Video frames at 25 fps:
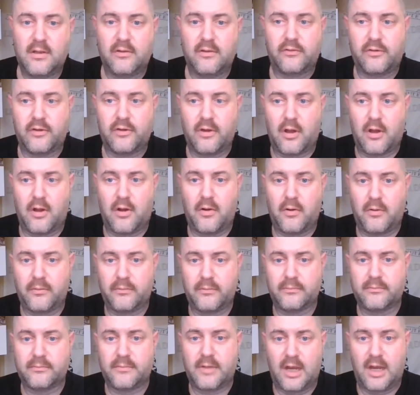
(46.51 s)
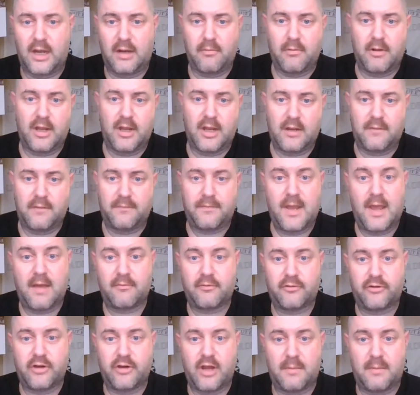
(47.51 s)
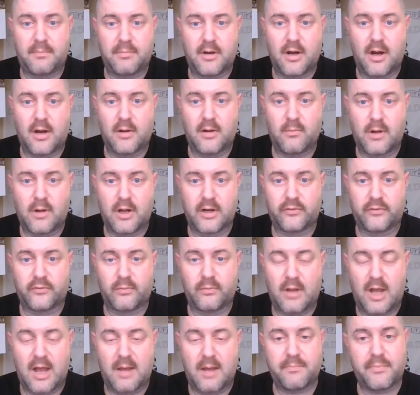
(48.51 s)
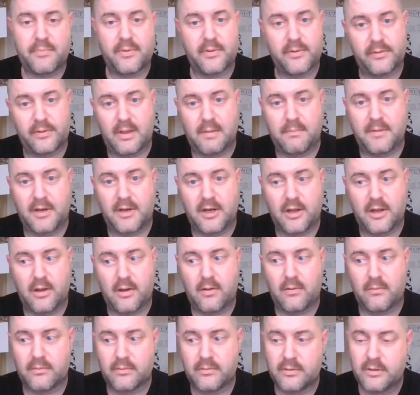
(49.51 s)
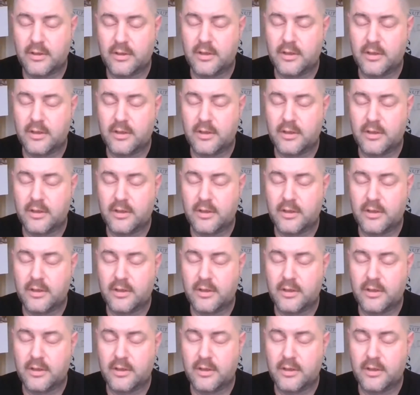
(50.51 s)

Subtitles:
So anyway, if you have a shop card, want to swap, let me know.